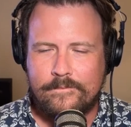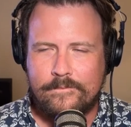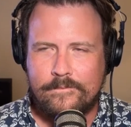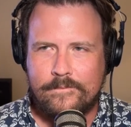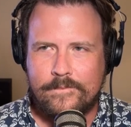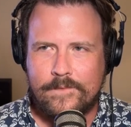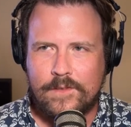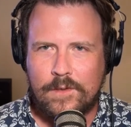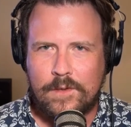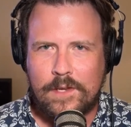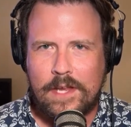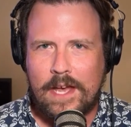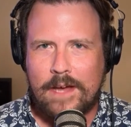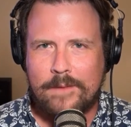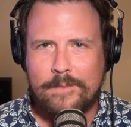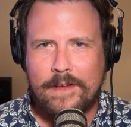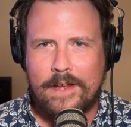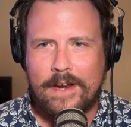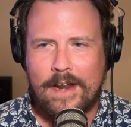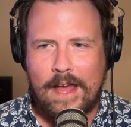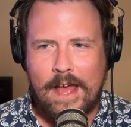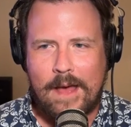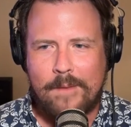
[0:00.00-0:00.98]
So yeah, I'm
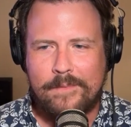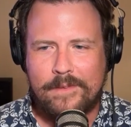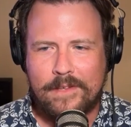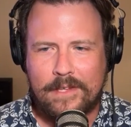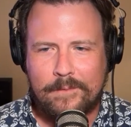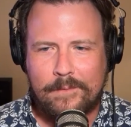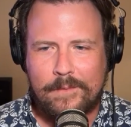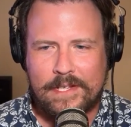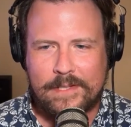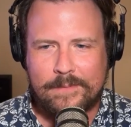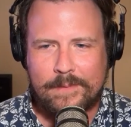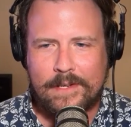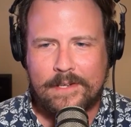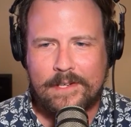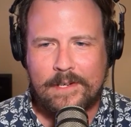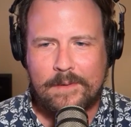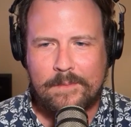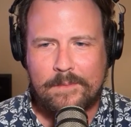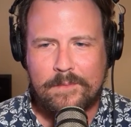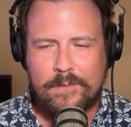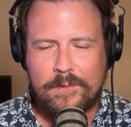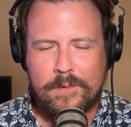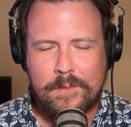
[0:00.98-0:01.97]
not happy. Like we expected
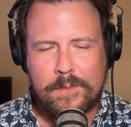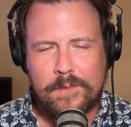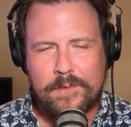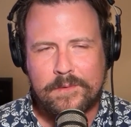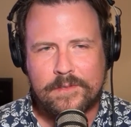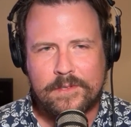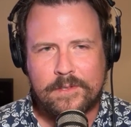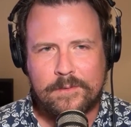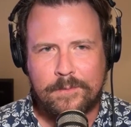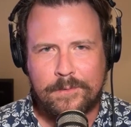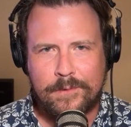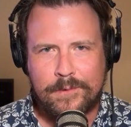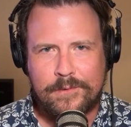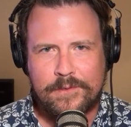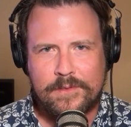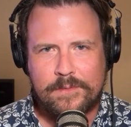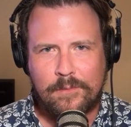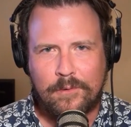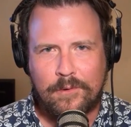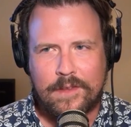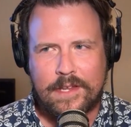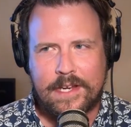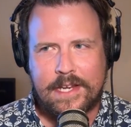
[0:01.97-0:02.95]
him to produce
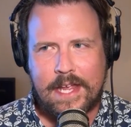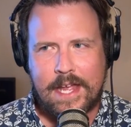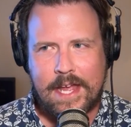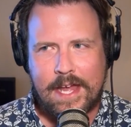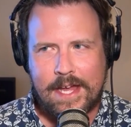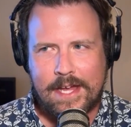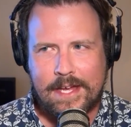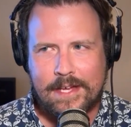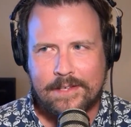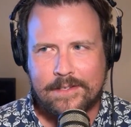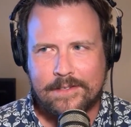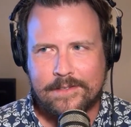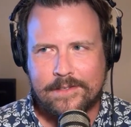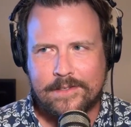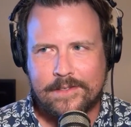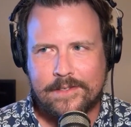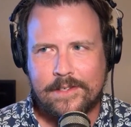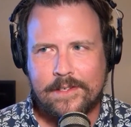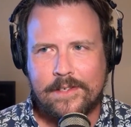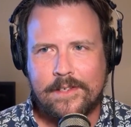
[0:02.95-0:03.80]
more than he has.